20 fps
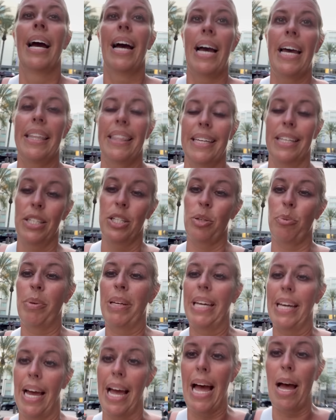I think she'll
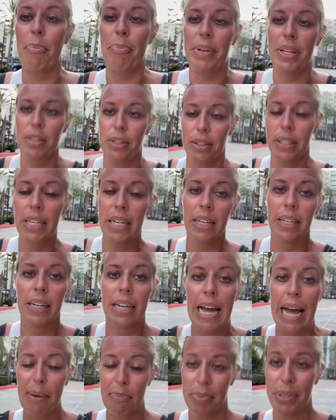be a happier
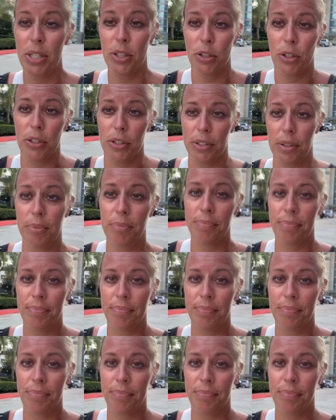girl.